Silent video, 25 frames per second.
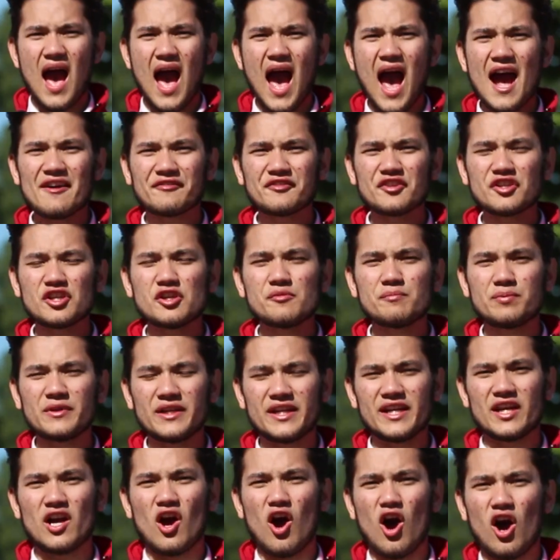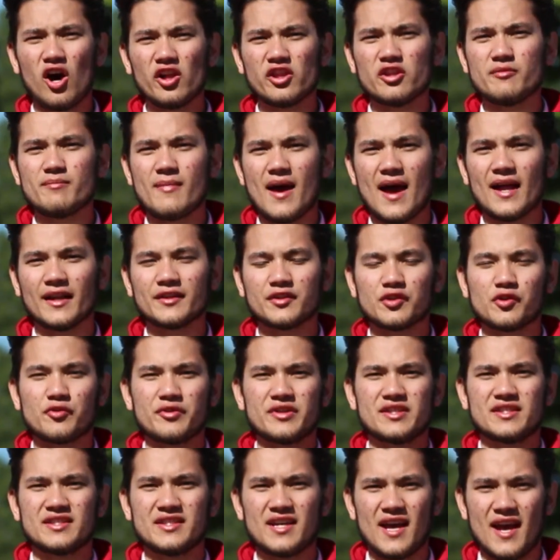After completing all the
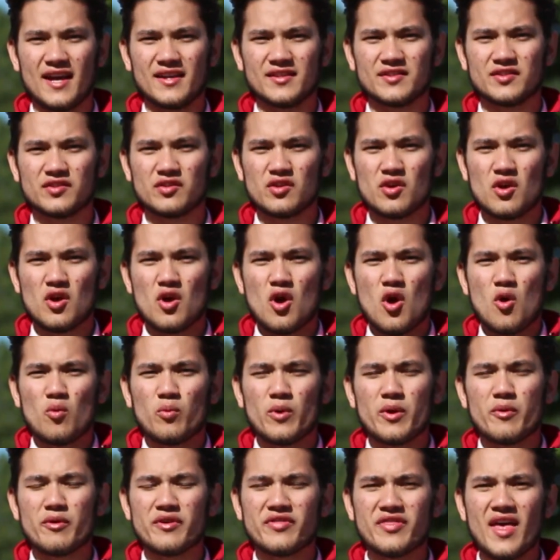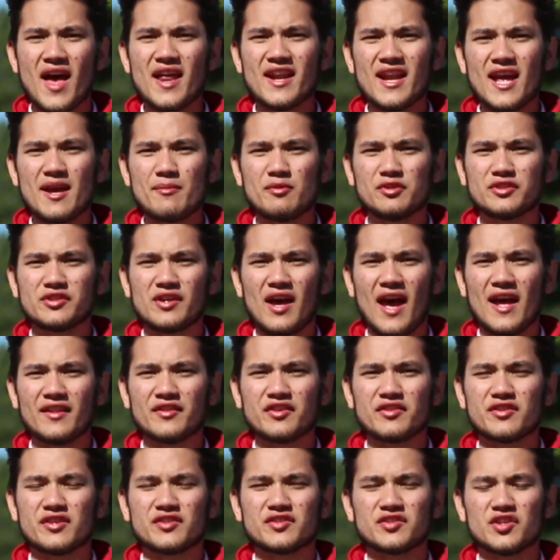mandatory tests, we were then able to
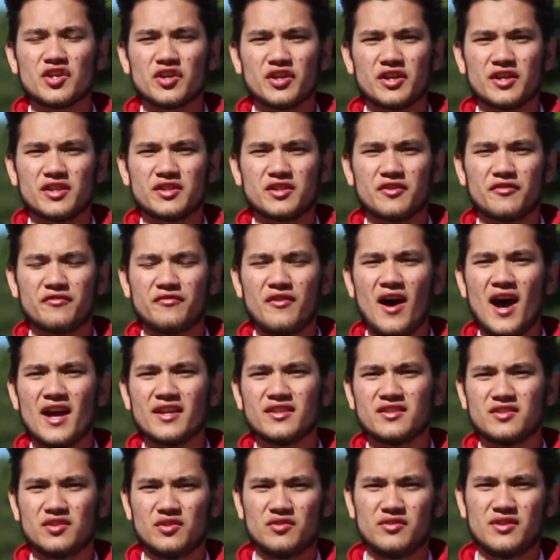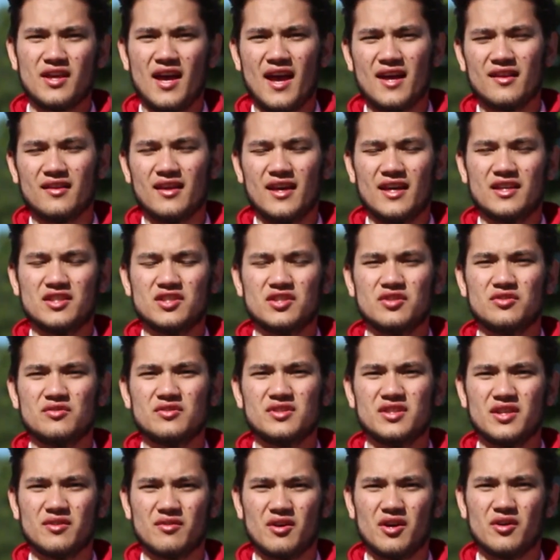enter the circuit to fine-tune the
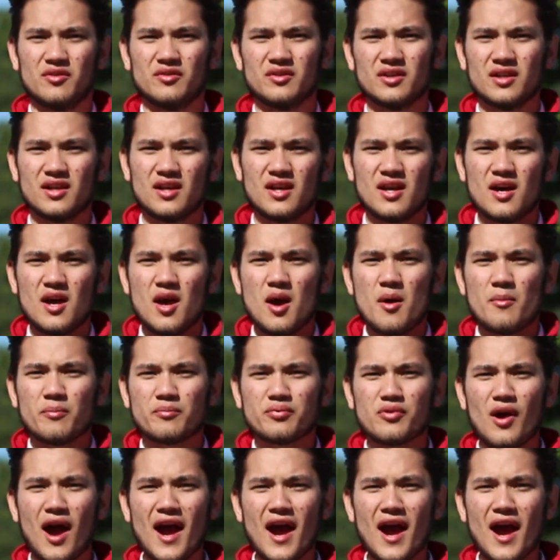H20.